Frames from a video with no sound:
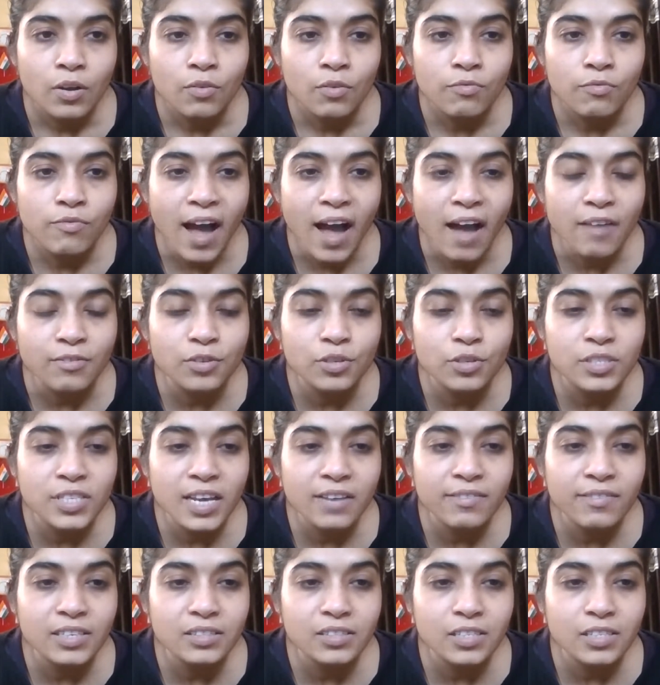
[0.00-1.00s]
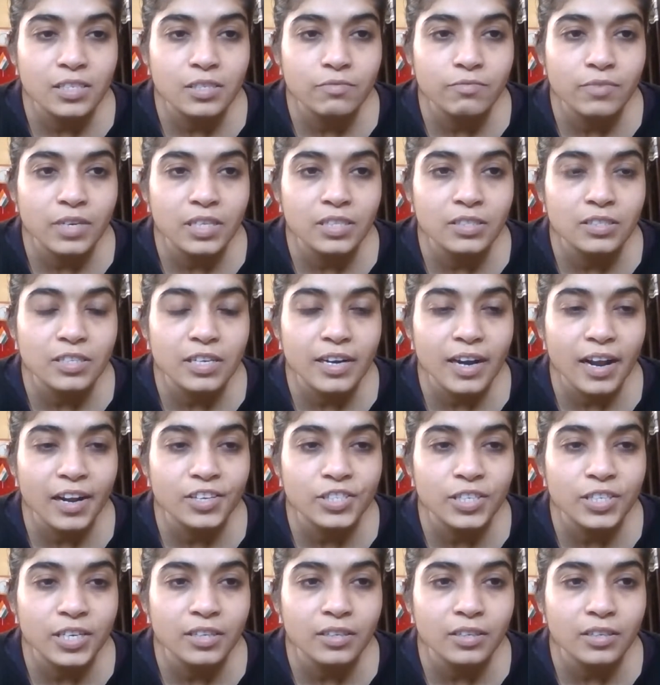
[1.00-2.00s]
5 to 7, just one
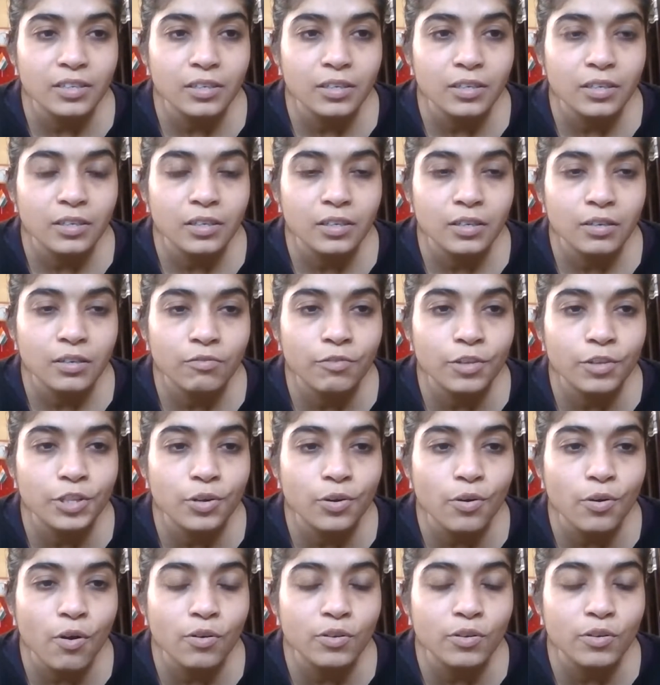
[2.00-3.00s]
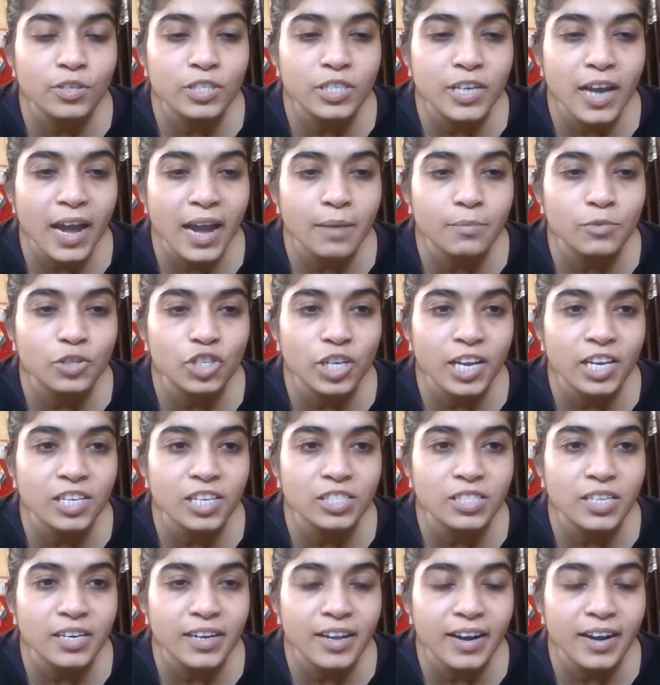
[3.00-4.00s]
direction. With your own time,
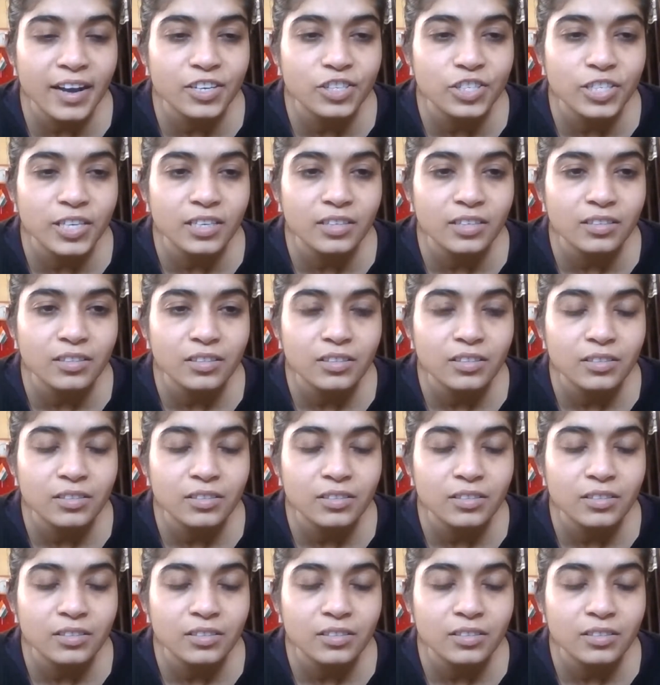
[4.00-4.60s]
change the direction.